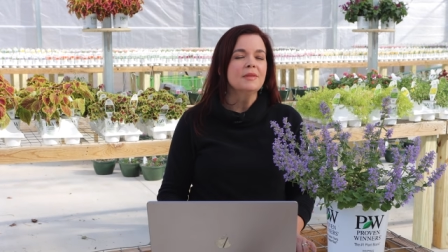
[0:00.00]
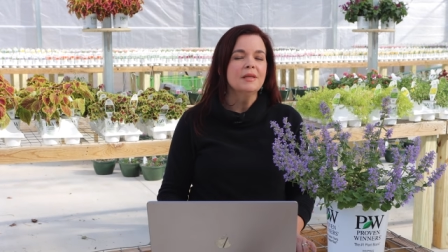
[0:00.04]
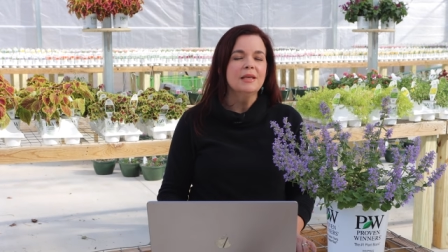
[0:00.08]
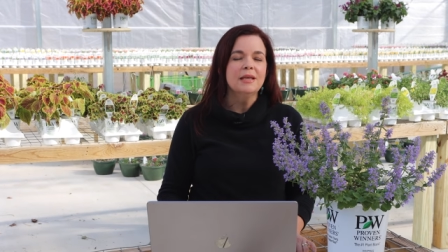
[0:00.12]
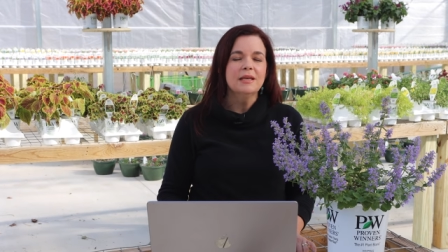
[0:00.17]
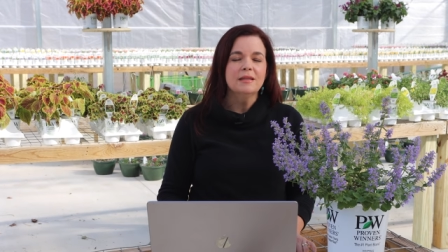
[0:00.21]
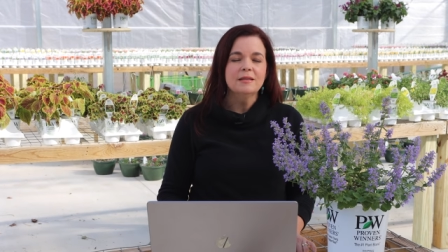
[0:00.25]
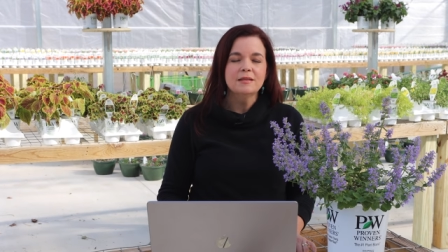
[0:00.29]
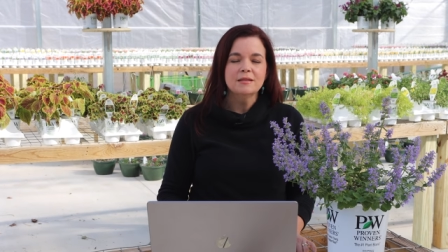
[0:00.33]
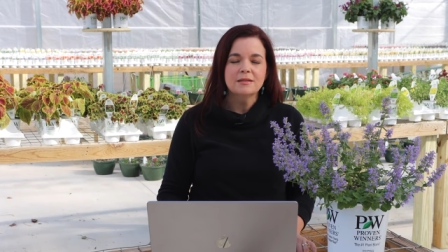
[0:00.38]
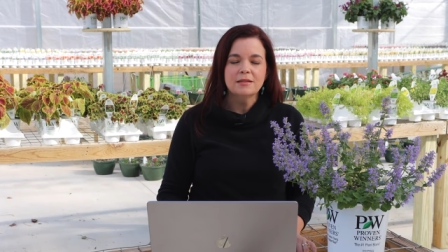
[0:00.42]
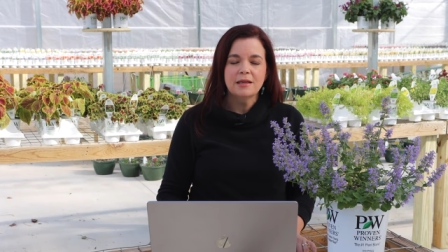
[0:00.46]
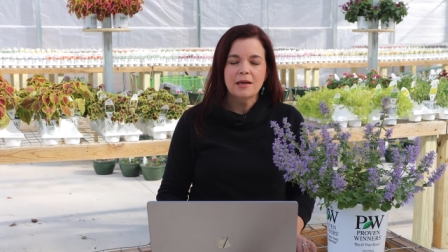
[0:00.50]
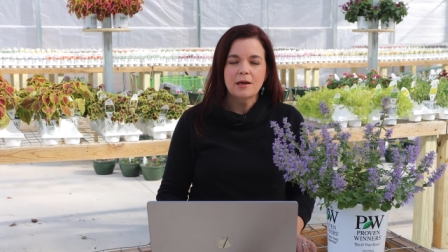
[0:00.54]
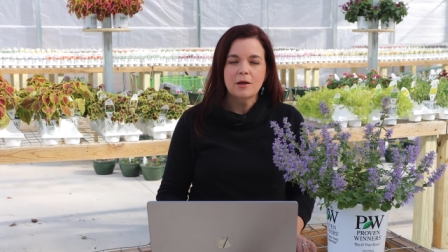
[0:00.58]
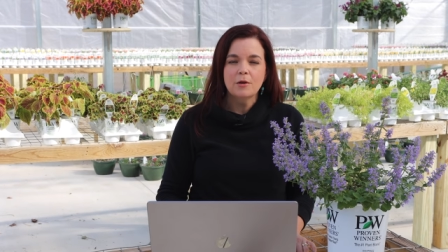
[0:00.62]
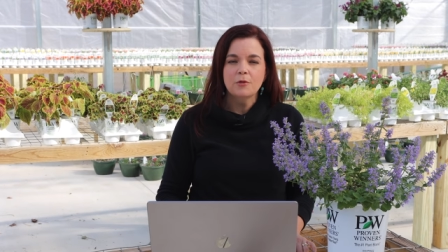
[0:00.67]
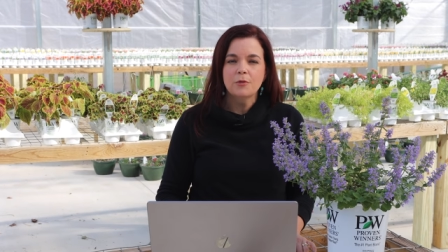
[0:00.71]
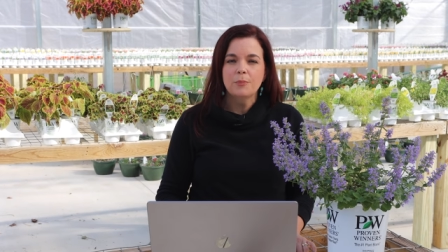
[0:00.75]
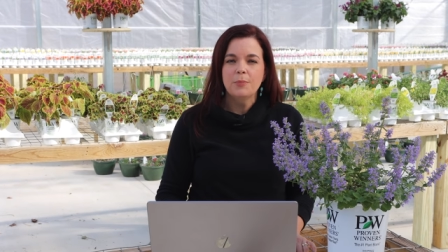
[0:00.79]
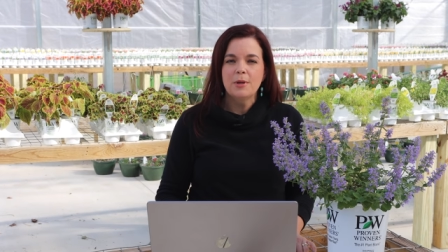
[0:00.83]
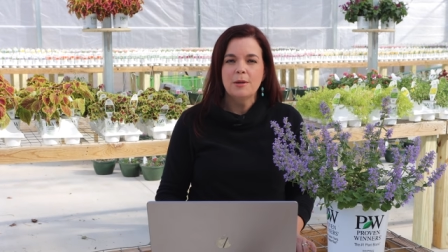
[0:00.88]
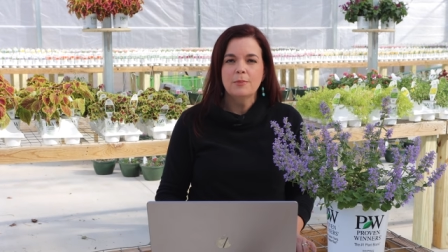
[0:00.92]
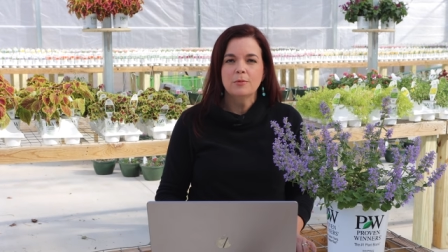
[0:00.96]
In the
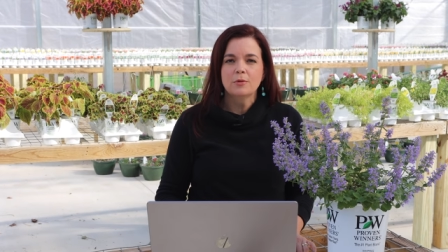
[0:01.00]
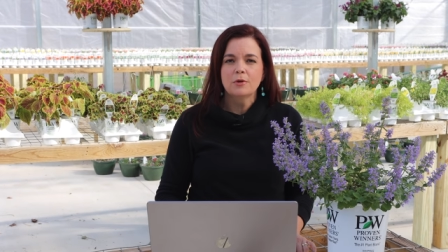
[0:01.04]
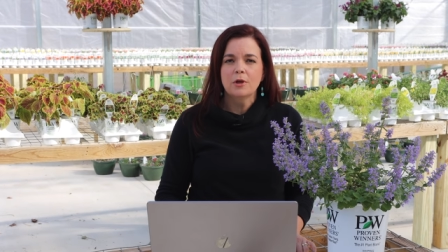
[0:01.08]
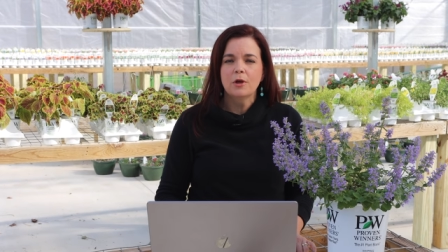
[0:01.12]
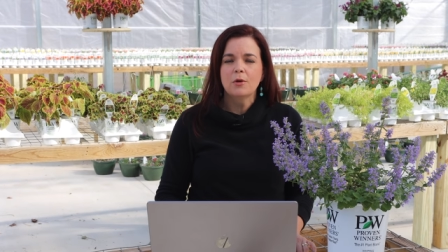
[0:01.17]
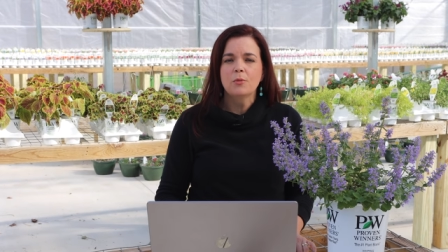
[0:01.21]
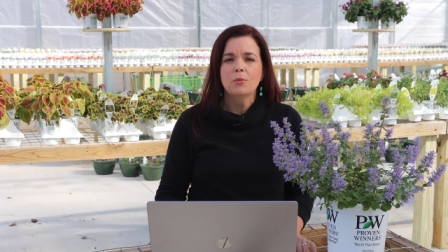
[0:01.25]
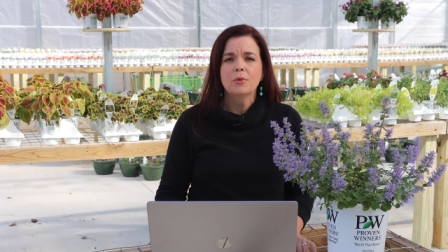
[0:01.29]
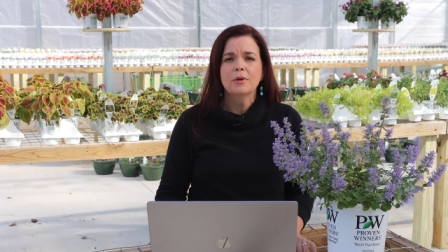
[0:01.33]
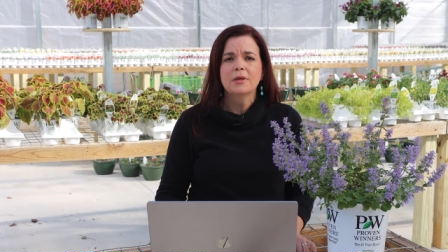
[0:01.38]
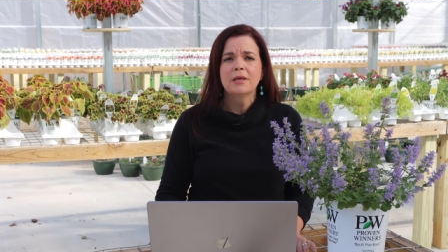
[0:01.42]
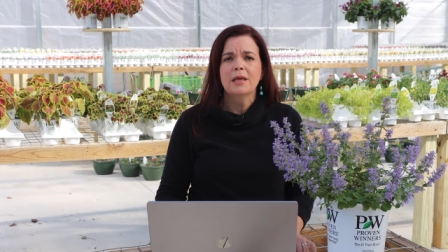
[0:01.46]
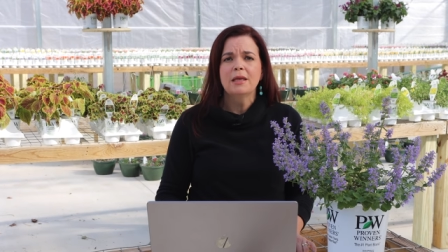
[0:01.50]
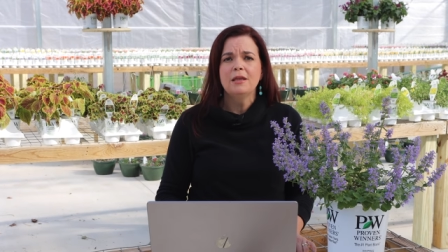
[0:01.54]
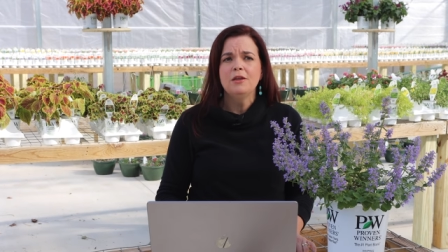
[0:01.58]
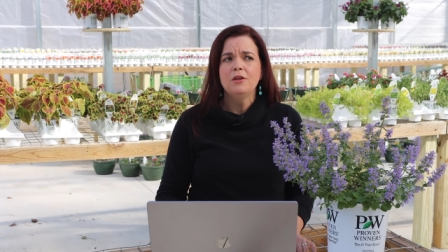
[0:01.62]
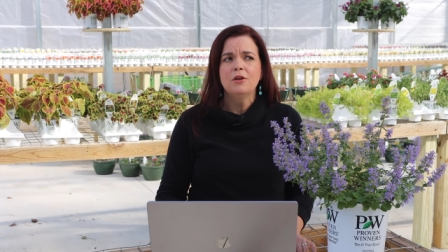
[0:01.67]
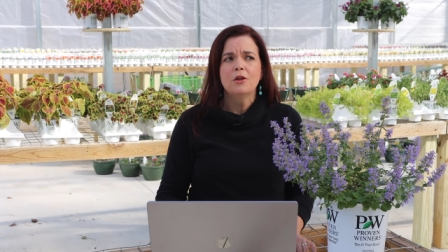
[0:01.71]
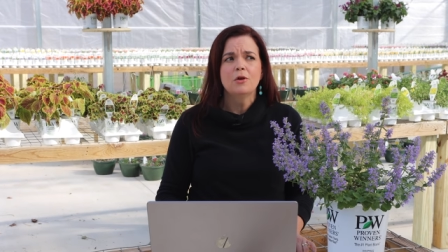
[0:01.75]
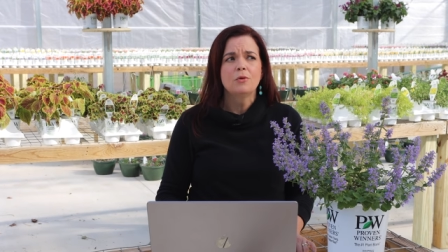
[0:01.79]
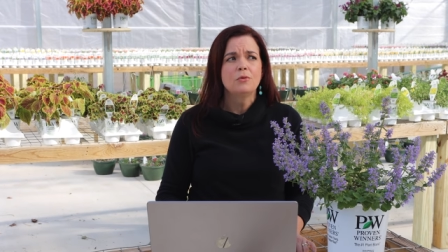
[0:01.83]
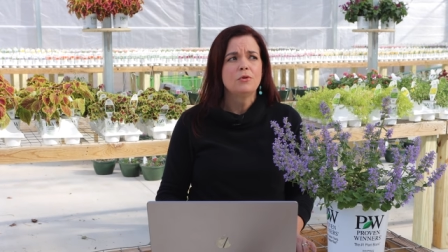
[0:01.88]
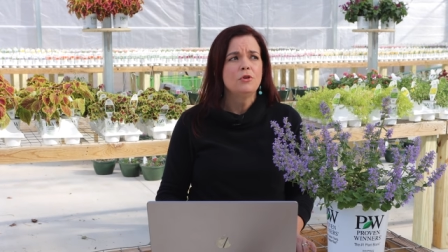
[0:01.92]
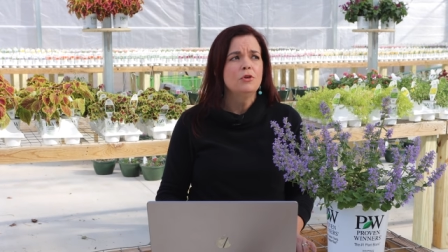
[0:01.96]
South, people go, well, you
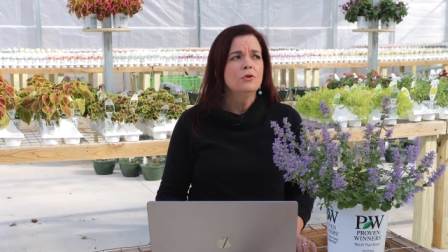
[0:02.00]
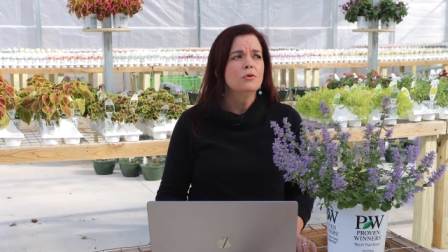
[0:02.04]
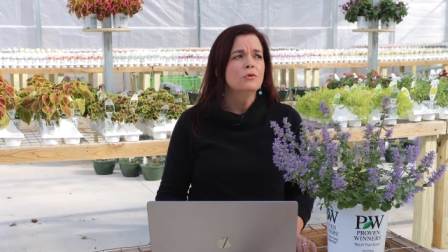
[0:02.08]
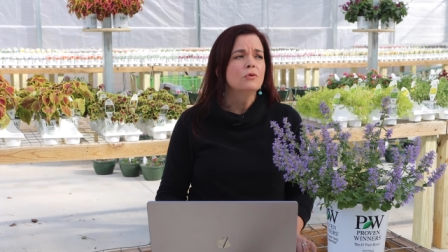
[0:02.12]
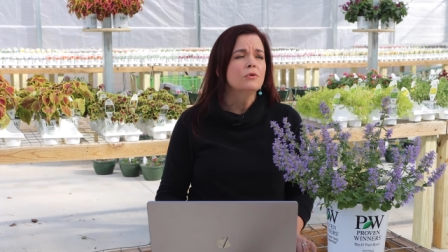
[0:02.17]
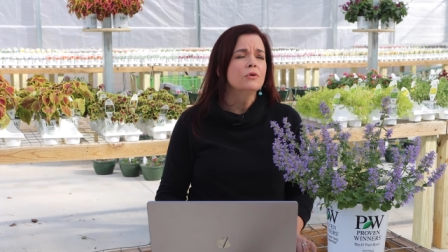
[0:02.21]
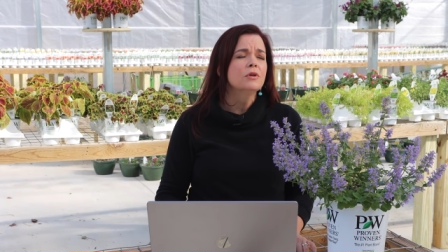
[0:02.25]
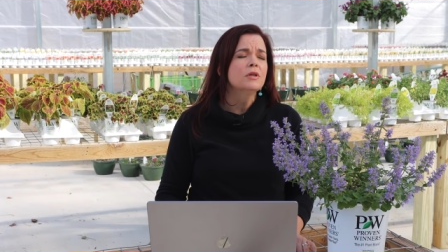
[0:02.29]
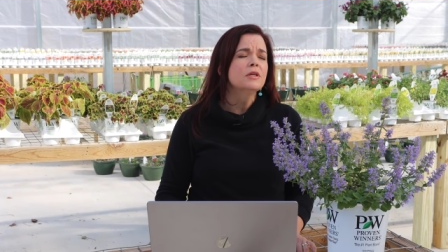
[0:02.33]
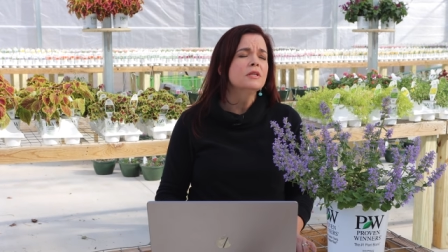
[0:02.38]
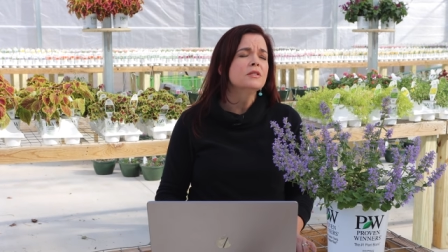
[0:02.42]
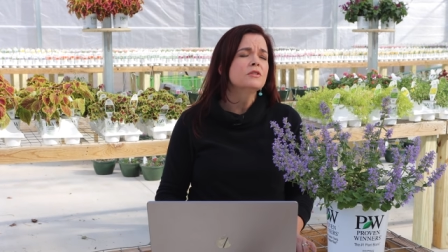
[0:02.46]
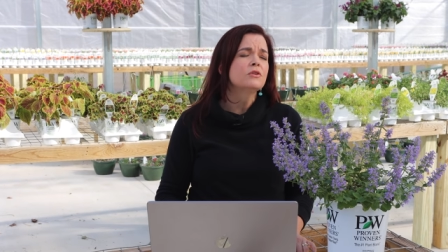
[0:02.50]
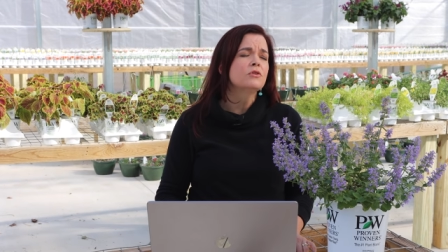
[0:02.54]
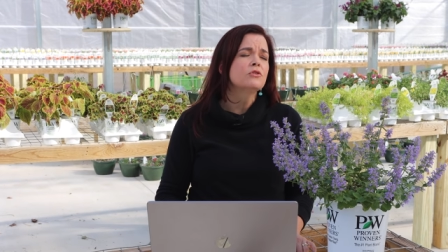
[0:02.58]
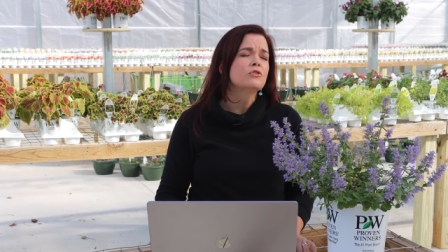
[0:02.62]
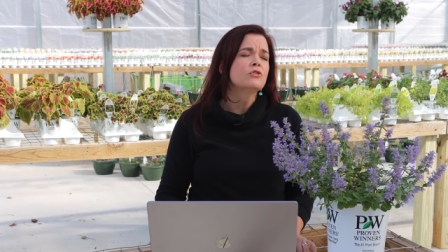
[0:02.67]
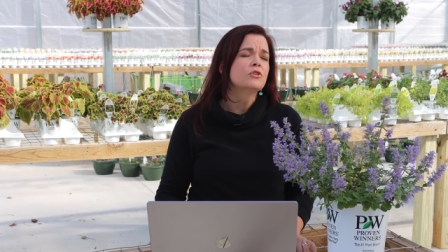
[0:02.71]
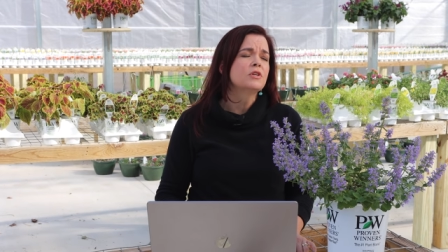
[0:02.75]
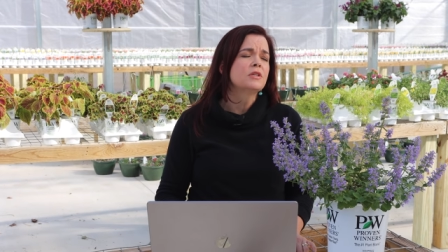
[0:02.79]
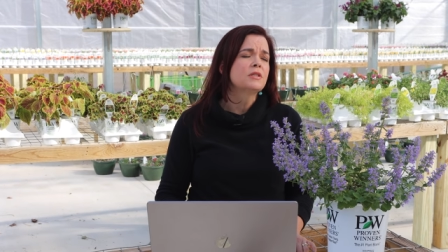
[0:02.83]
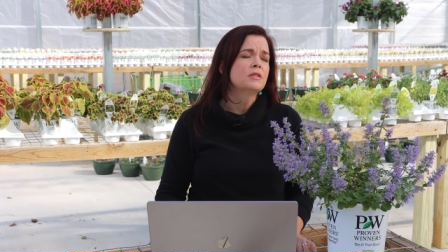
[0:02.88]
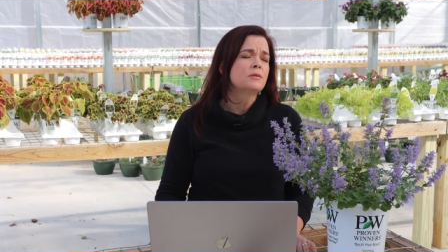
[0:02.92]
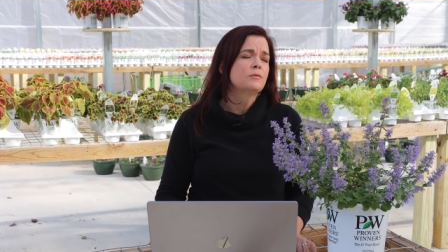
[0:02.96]
know, heuchera are
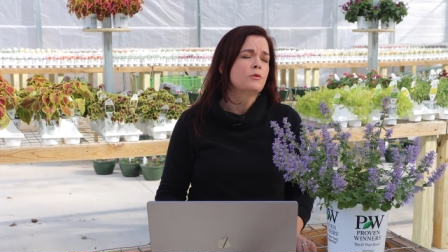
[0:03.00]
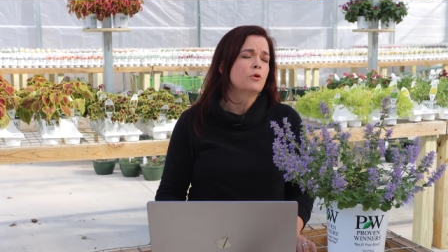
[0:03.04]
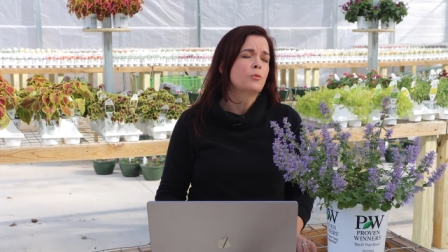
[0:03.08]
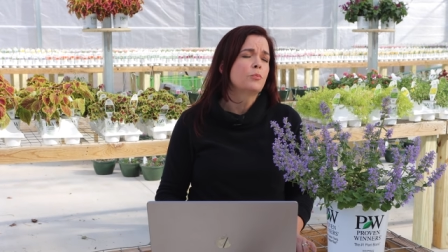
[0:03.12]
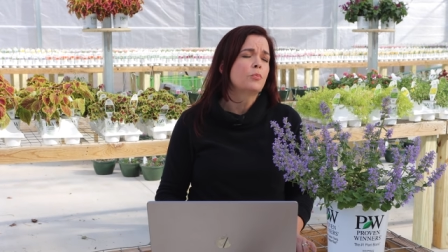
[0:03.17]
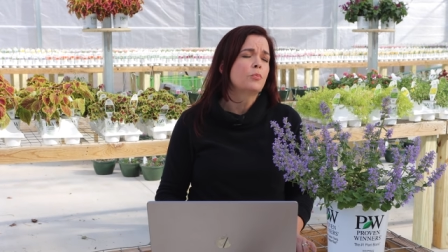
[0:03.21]
just, they're